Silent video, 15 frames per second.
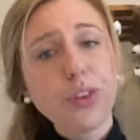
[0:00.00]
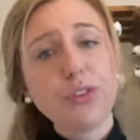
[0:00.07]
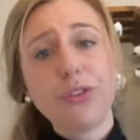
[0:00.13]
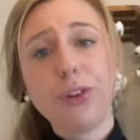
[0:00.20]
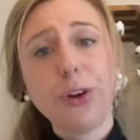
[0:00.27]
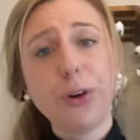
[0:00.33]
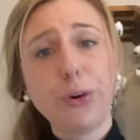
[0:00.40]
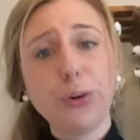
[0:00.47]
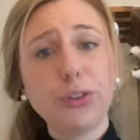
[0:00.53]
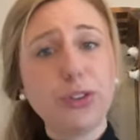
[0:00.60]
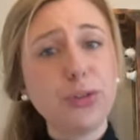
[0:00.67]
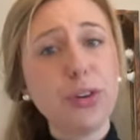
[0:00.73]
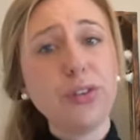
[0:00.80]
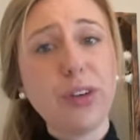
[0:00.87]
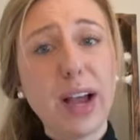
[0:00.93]
So
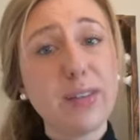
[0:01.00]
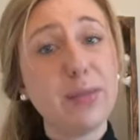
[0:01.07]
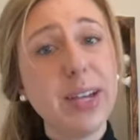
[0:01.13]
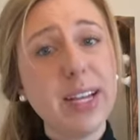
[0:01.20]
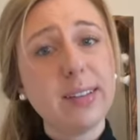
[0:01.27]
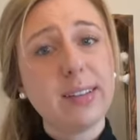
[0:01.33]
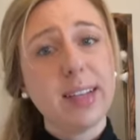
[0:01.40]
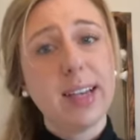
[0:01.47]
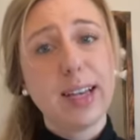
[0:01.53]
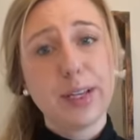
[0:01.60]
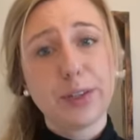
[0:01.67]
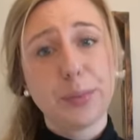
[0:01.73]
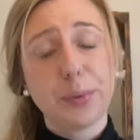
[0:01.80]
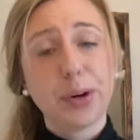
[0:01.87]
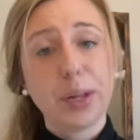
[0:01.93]
2 to 5 weeks
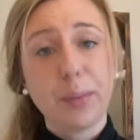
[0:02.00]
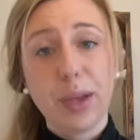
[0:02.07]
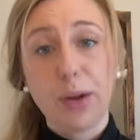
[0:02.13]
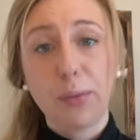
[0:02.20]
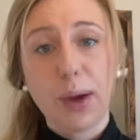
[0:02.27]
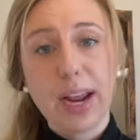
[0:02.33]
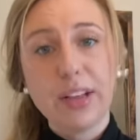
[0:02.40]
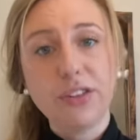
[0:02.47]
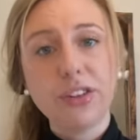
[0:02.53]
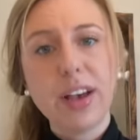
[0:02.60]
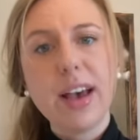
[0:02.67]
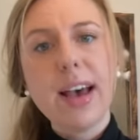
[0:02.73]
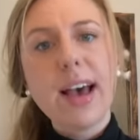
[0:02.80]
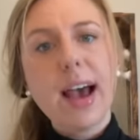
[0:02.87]
is a pretty big range,